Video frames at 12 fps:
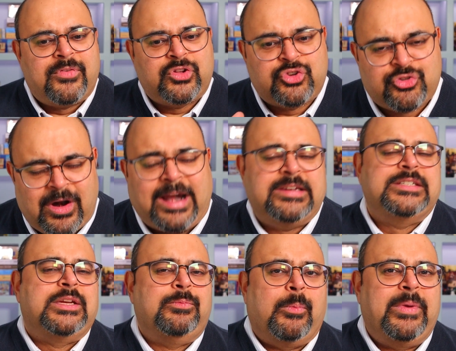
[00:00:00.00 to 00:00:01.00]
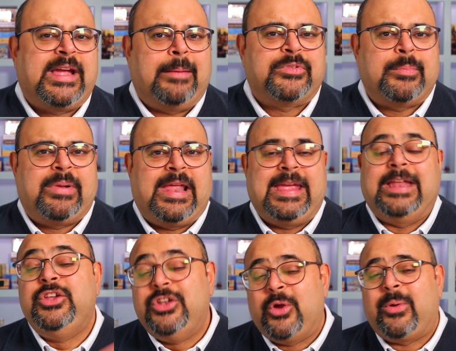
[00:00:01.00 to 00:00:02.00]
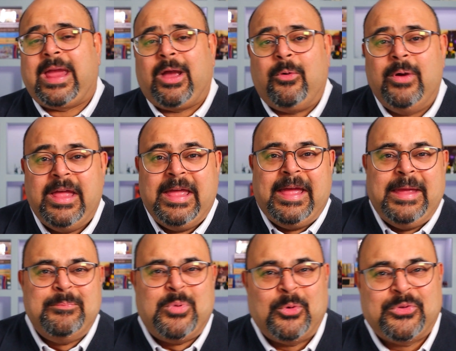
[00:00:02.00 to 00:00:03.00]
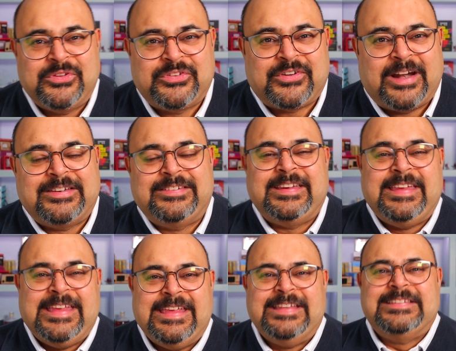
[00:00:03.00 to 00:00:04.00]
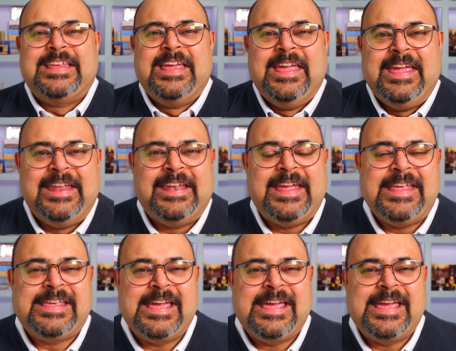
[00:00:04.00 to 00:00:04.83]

strategy when we come to play, and you know how important strategy is in a